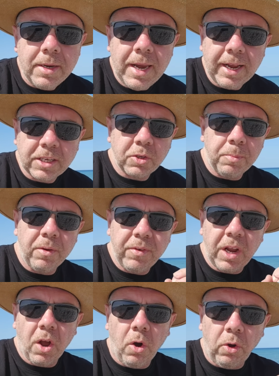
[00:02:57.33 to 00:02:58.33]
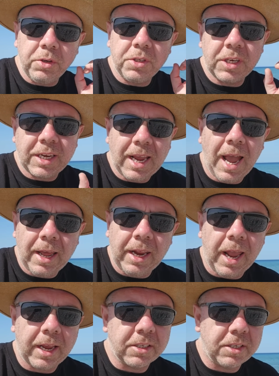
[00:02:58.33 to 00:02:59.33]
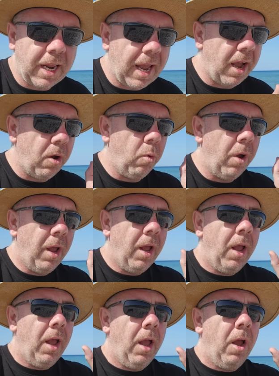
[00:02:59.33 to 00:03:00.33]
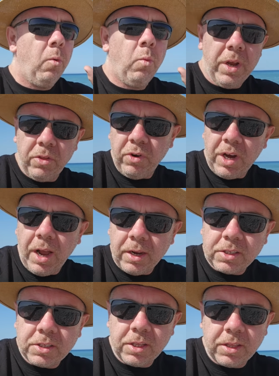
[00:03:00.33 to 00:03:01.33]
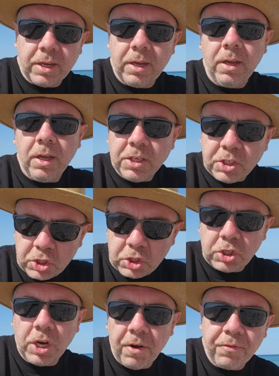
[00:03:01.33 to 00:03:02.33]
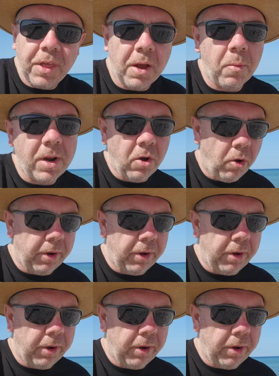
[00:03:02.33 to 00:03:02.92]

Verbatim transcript: Next, moving on to Caddx. Now, with regards to the stuff that went